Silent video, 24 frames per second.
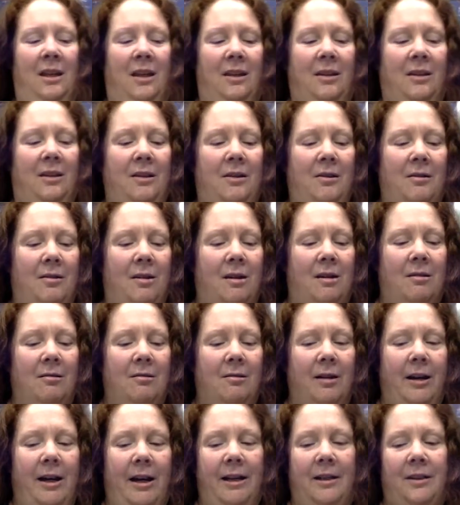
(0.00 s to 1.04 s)
So, all
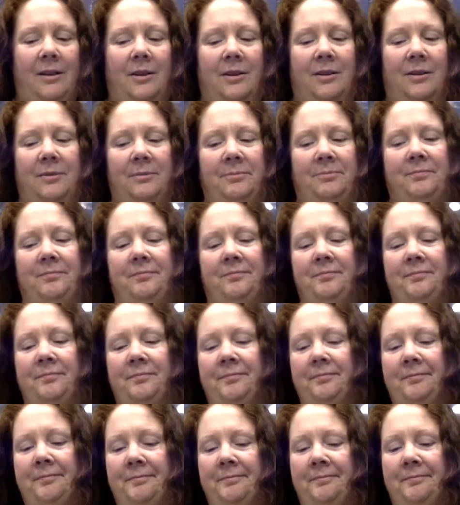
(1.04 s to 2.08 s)
right.
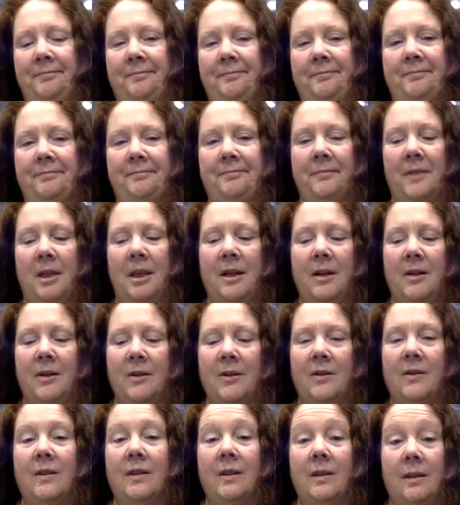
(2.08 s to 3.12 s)

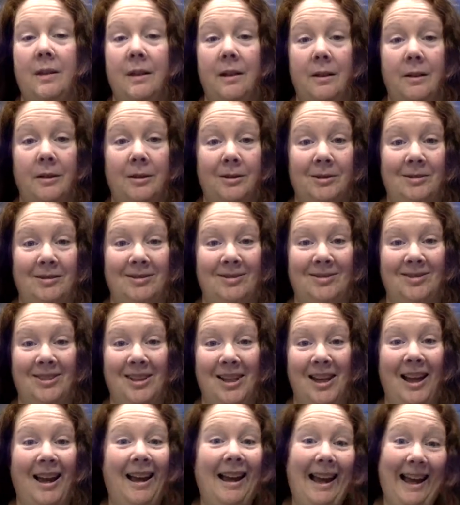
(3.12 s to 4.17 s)
Here's the deal.
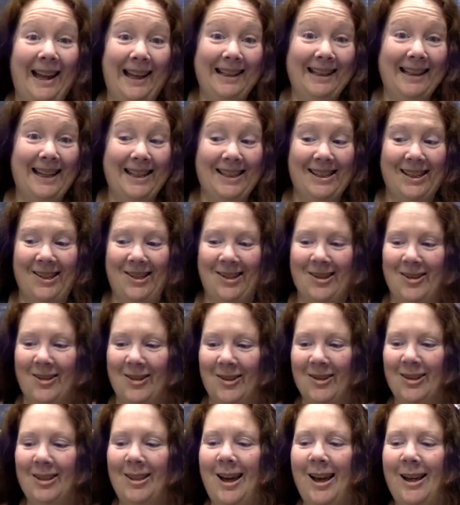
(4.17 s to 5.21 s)
I had lots of
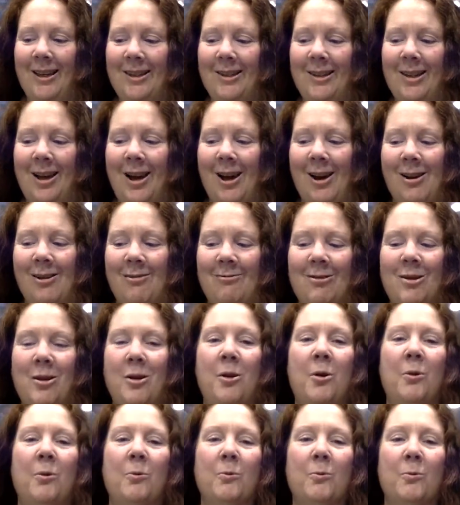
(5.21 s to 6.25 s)
jokes, lots of
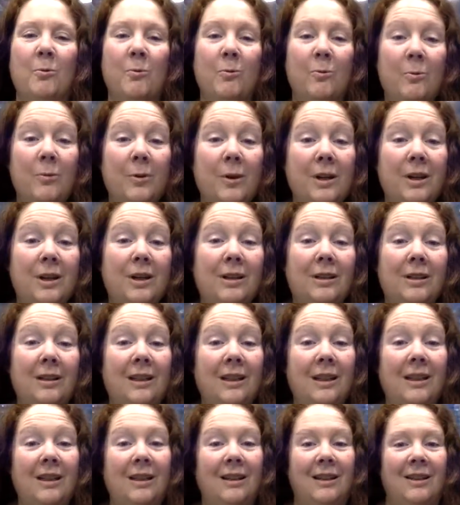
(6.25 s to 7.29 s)

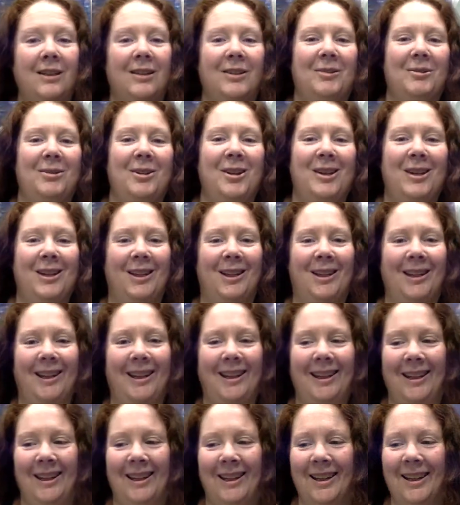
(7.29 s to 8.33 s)
really,
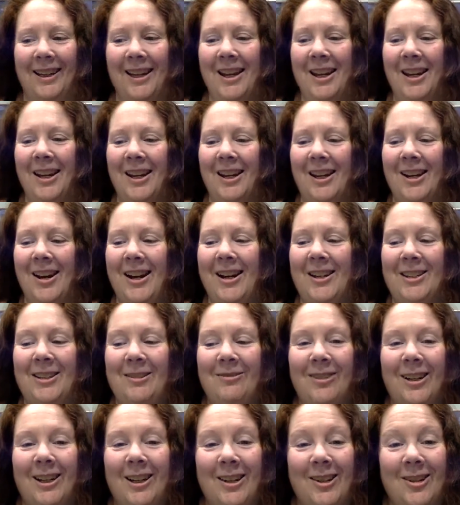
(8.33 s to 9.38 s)
really crazy
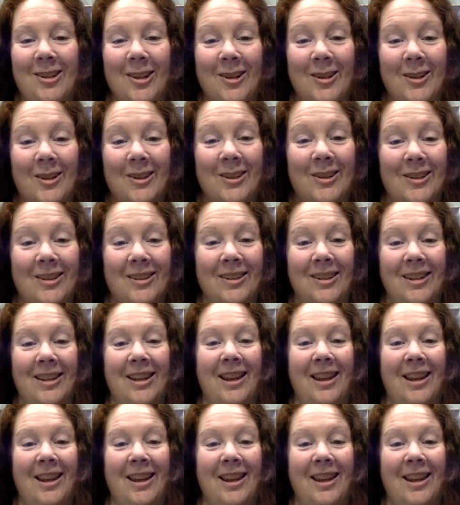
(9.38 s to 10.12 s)
funny jokes